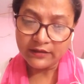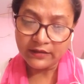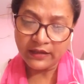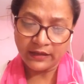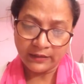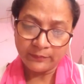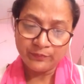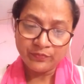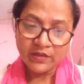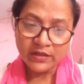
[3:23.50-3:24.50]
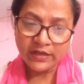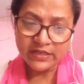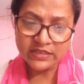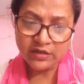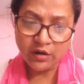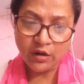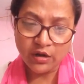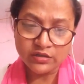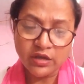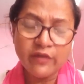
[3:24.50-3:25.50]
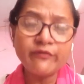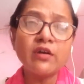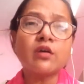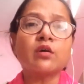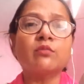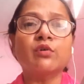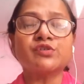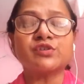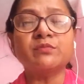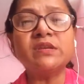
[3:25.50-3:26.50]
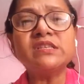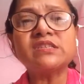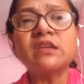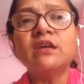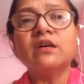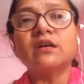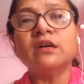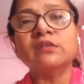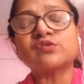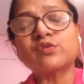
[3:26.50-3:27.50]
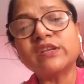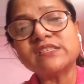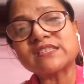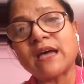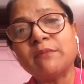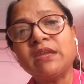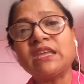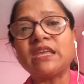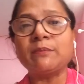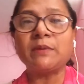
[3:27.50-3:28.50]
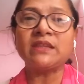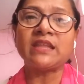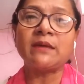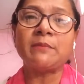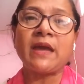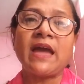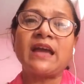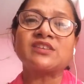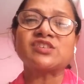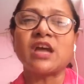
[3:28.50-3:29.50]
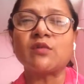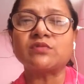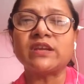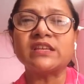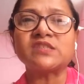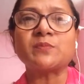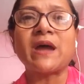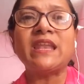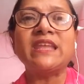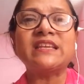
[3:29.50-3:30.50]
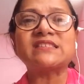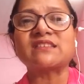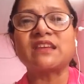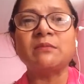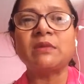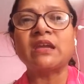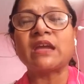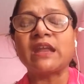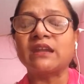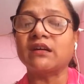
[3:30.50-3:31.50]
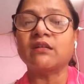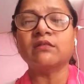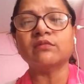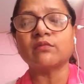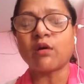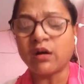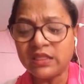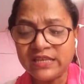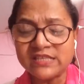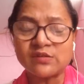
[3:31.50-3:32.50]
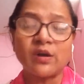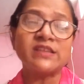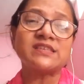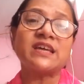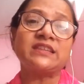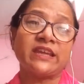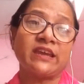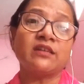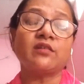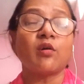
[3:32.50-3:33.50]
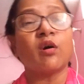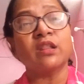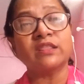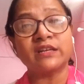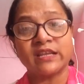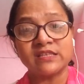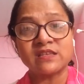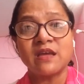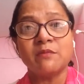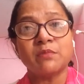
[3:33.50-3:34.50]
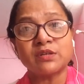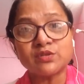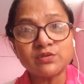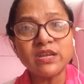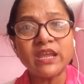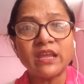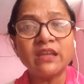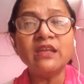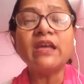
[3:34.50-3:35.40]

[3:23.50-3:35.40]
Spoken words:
in created a lot of commotion. Means students coming, keeping their bags, shouting, smiling, screaming, and all these noise are there all the days. But today,